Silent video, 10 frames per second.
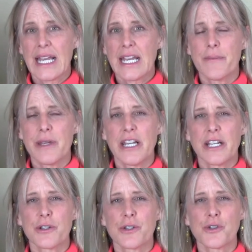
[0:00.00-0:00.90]
can be
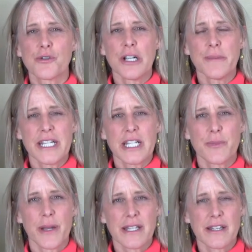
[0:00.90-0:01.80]
extremely
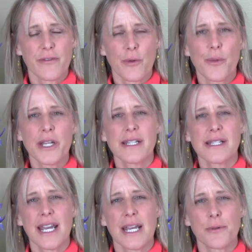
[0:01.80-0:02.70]
expensive when we can
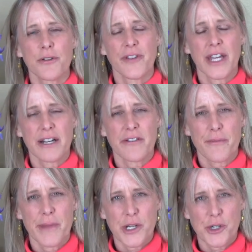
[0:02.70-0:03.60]
take
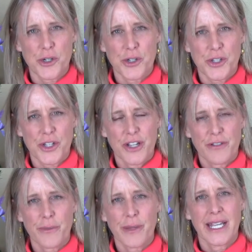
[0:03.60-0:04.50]
preventative measures
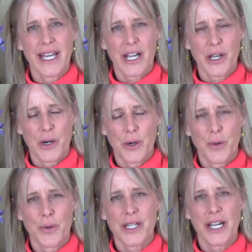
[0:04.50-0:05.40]
from the
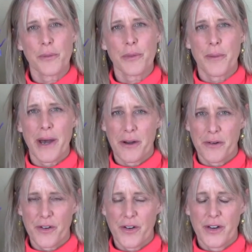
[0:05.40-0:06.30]
get-go to help them
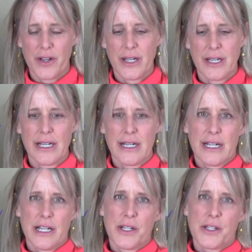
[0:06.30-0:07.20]
out.
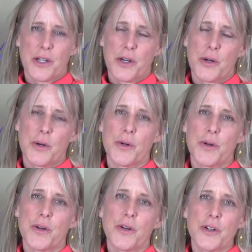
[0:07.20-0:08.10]
So
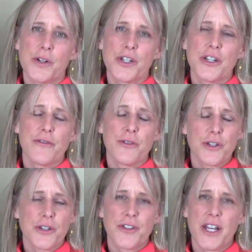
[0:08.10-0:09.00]
she
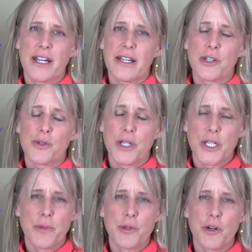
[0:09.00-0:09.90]
first said,
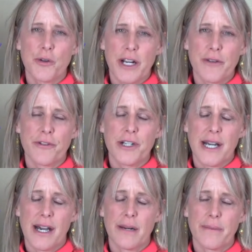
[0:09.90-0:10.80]
switch him to a grain-free
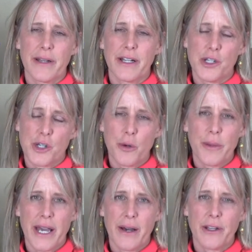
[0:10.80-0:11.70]
diet. And she told
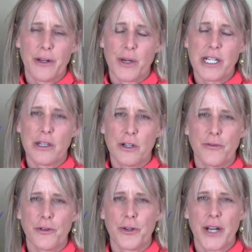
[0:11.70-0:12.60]
me how, what to
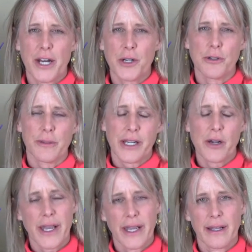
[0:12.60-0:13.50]
look for and how to do it. I'm like,
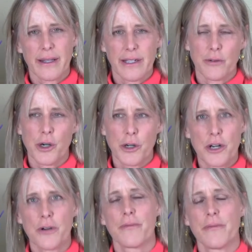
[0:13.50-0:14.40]
okay, go to
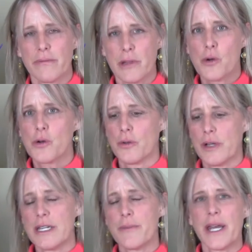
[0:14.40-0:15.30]
your local
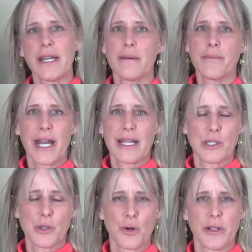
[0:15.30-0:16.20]
independent pet
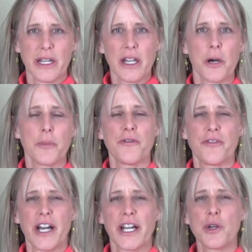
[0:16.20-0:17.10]
store and they'll help you
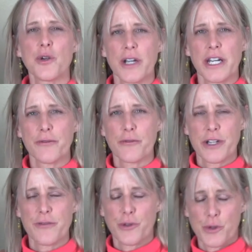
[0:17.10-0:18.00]
find
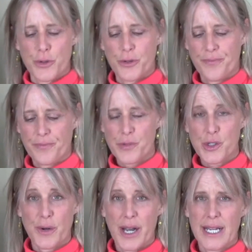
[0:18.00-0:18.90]
grain-free food.
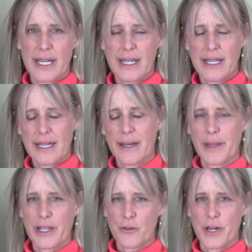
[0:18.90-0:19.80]
So I'm
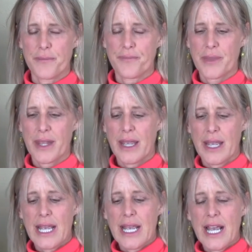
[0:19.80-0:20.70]
like, great.
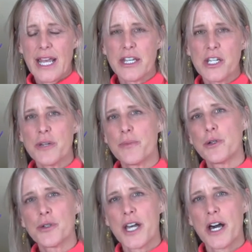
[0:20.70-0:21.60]
And then she
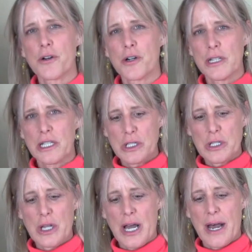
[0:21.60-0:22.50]
pulls out her
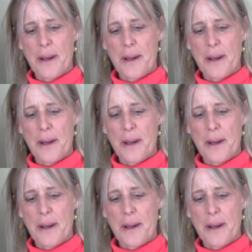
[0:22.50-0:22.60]
little